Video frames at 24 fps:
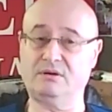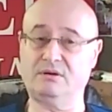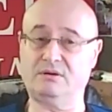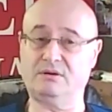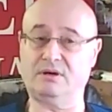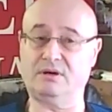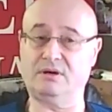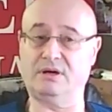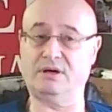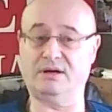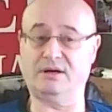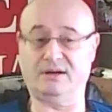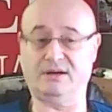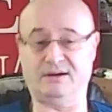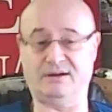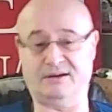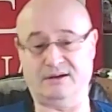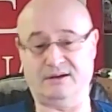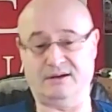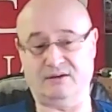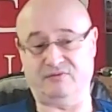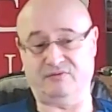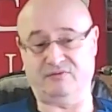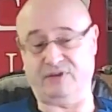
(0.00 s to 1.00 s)

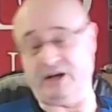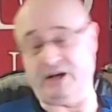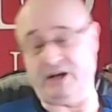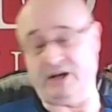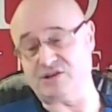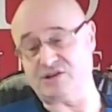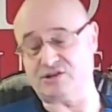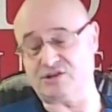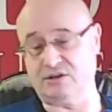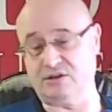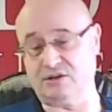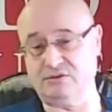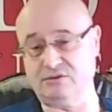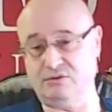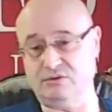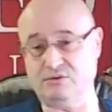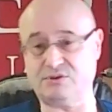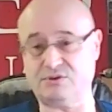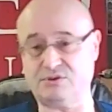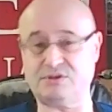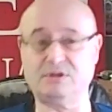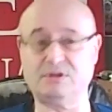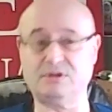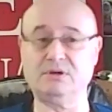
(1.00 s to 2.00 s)
uh, financial
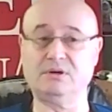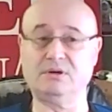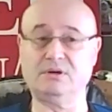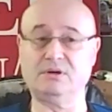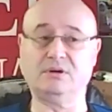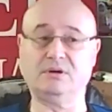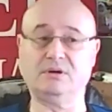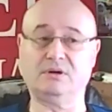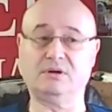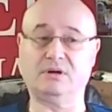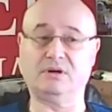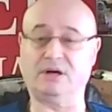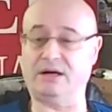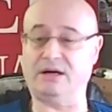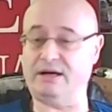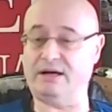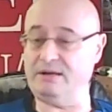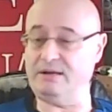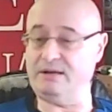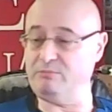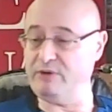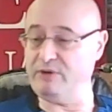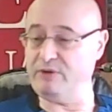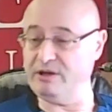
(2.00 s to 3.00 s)
news.
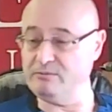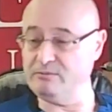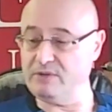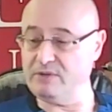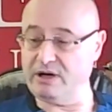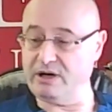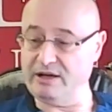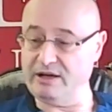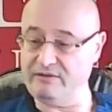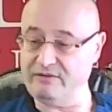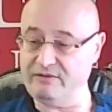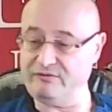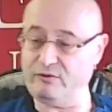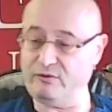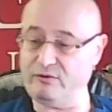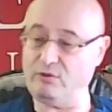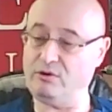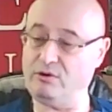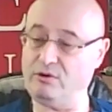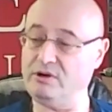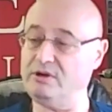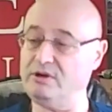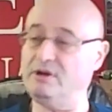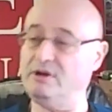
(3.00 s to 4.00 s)
I bring my
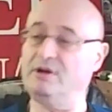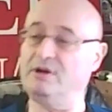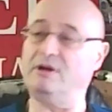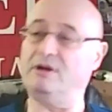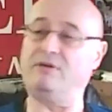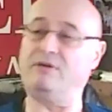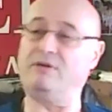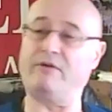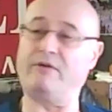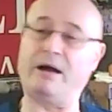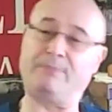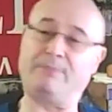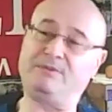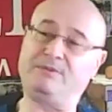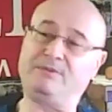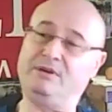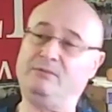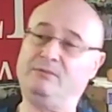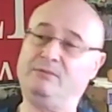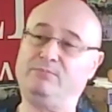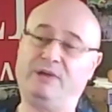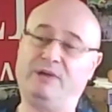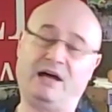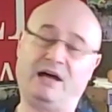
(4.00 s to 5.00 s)
phone wrapped
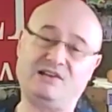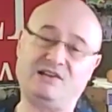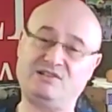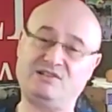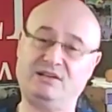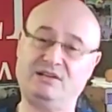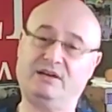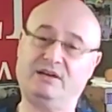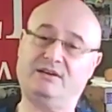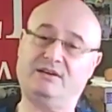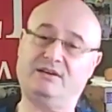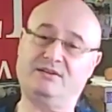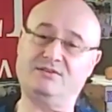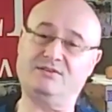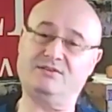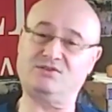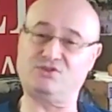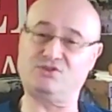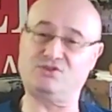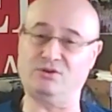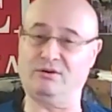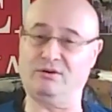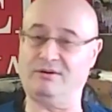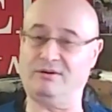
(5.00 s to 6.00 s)
in plastic,
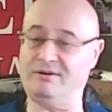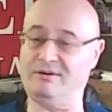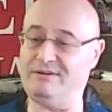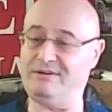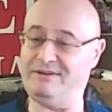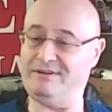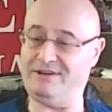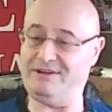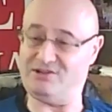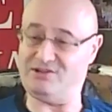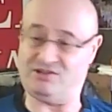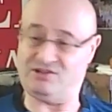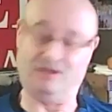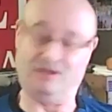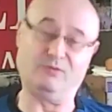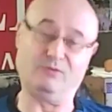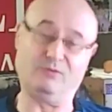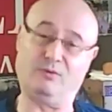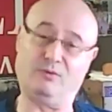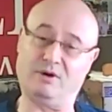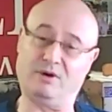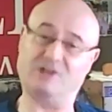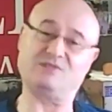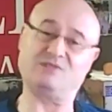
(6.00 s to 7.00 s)
so it still
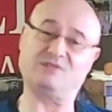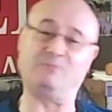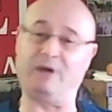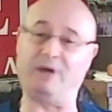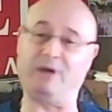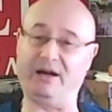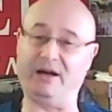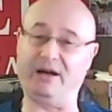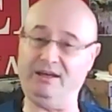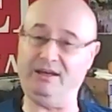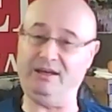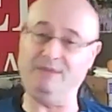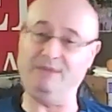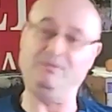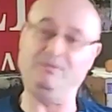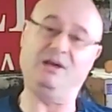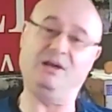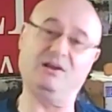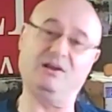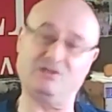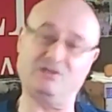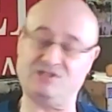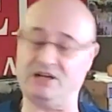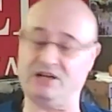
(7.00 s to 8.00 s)
works. My
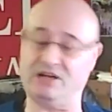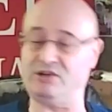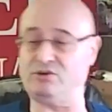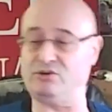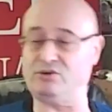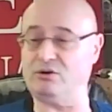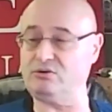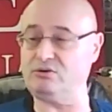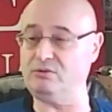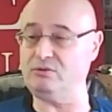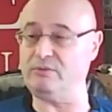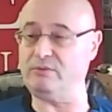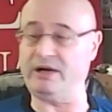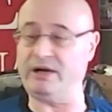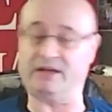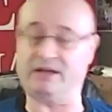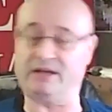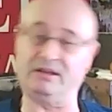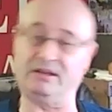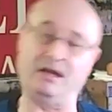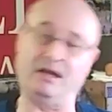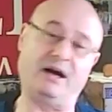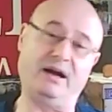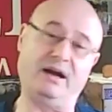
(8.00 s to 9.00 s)
emails, I talk to my
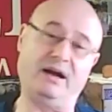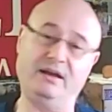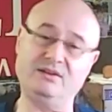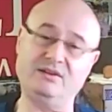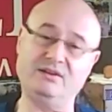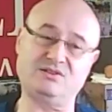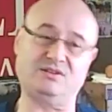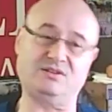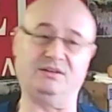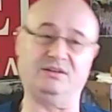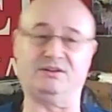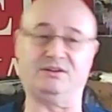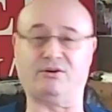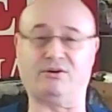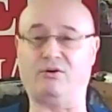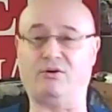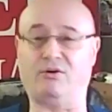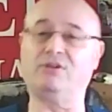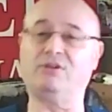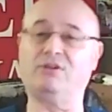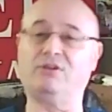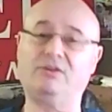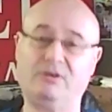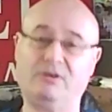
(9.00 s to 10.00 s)
clients in
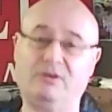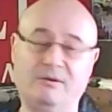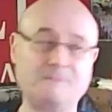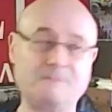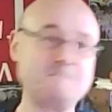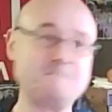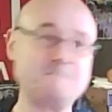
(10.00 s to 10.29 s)
Toronto,